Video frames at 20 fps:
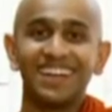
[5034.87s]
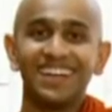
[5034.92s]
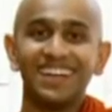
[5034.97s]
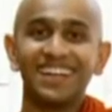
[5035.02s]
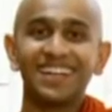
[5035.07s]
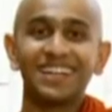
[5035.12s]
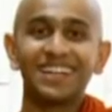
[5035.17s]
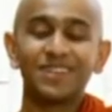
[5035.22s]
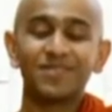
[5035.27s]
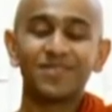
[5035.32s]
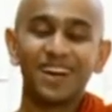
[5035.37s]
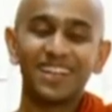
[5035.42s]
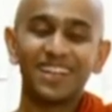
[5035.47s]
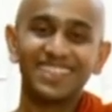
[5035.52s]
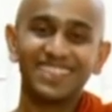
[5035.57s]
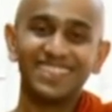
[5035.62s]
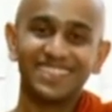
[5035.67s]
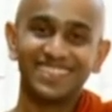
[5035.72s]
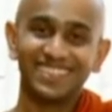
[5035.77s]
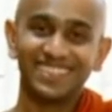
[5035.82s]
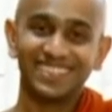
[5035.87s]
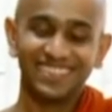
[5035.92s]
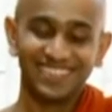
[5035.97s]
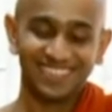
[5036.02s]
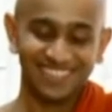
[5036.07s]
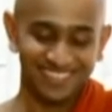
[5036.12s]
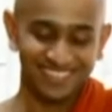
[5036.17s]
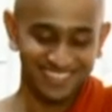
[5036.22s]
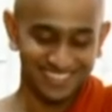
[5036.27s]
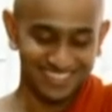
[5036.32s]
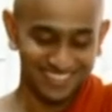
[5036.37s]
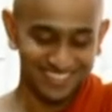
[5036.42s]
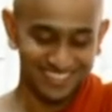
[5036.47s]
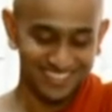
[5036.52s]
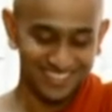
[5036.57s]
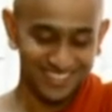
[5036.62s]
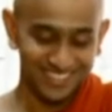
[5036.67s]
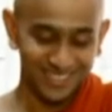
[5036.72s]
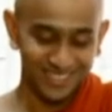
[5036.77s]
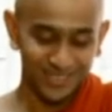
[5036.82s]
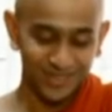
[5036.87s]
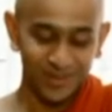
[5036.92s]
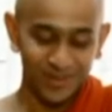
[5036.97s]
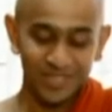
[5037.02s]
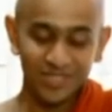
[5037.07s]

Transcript: little brother who